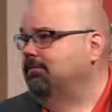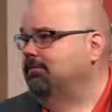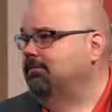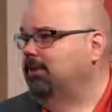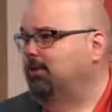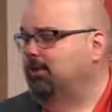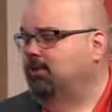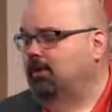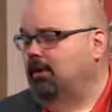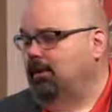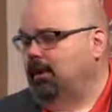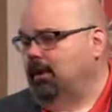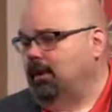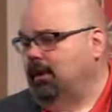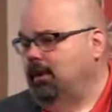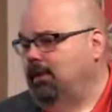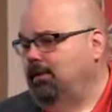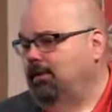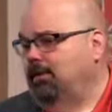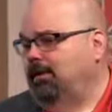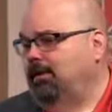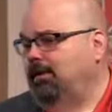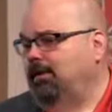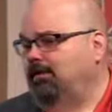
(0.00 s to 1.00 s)
So right
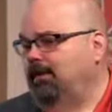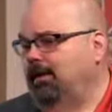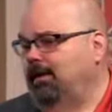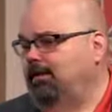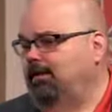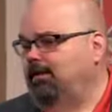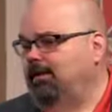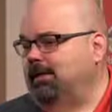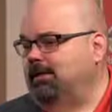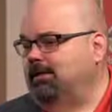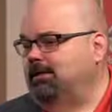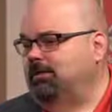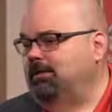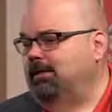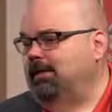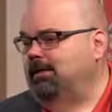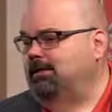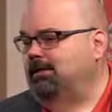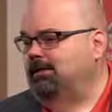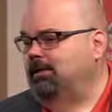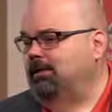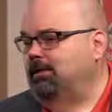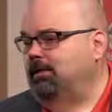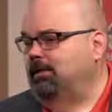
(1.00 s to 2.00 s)
anybody who pays a
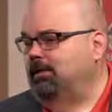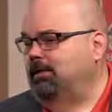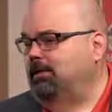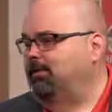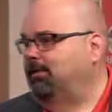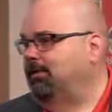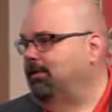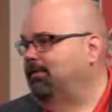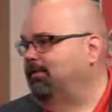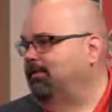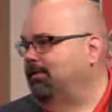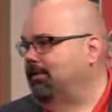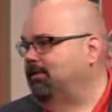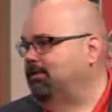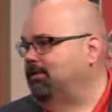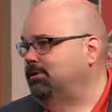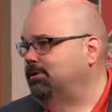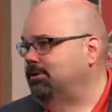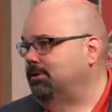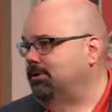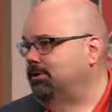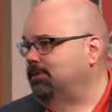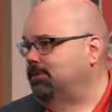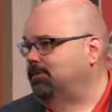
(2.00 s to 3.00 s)
ransom, only
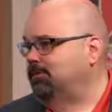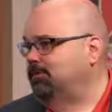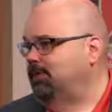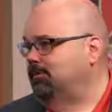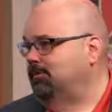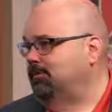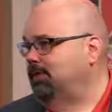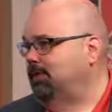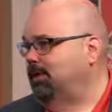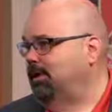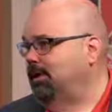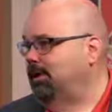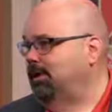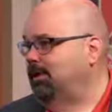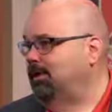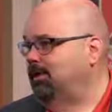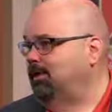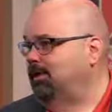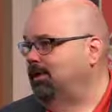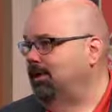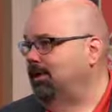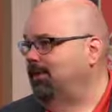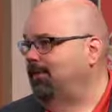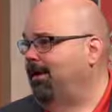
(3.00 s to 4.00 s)
35% of those people are getting
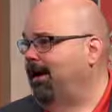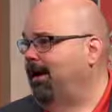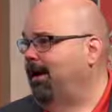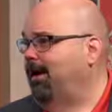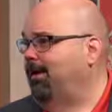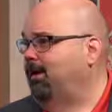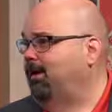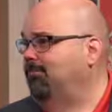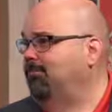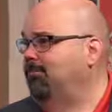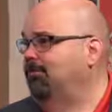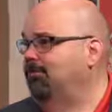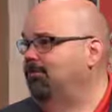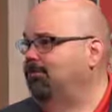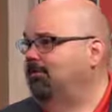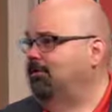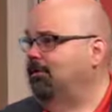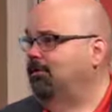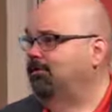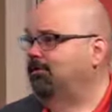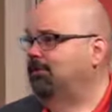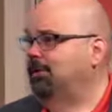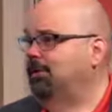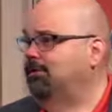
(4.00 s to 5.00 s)
their data back. And of those
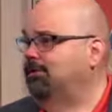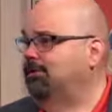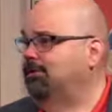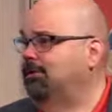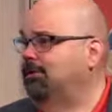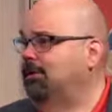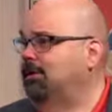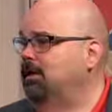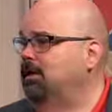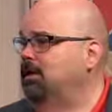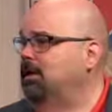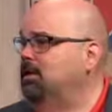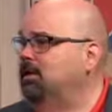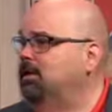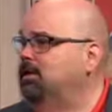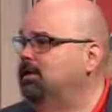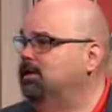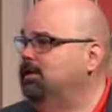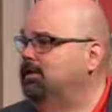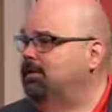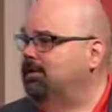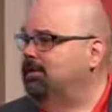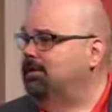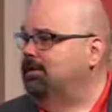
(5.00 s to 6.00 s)
35%,
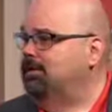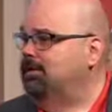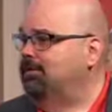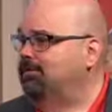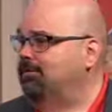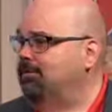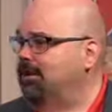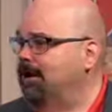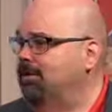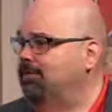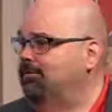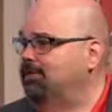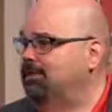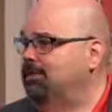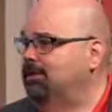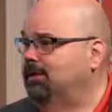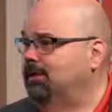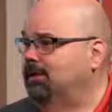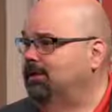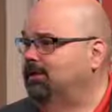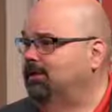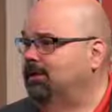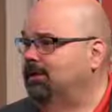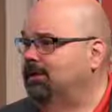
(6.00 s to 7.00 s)

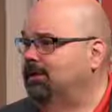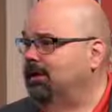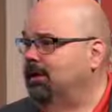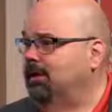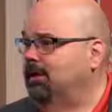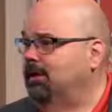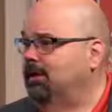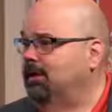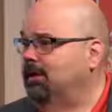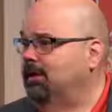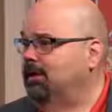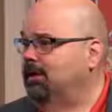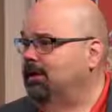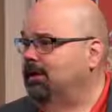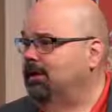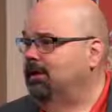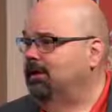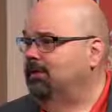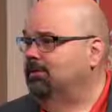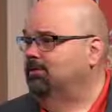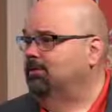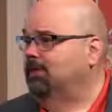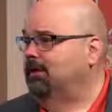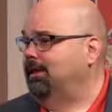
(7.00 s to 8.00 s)
65% of the data
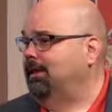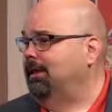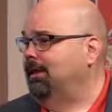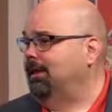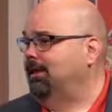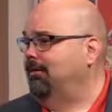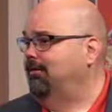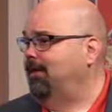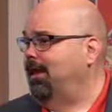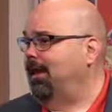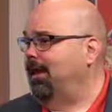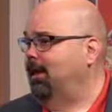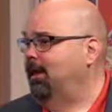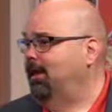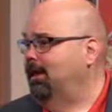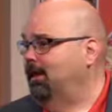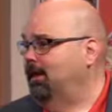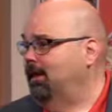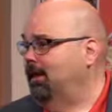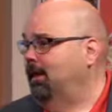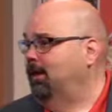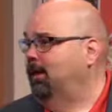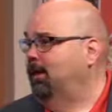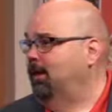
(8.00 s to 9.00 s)
is what they get back
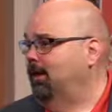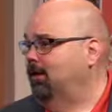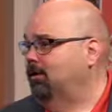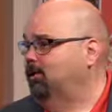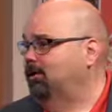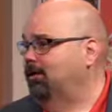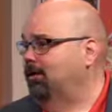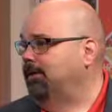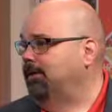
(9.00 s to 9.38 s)
and not 100.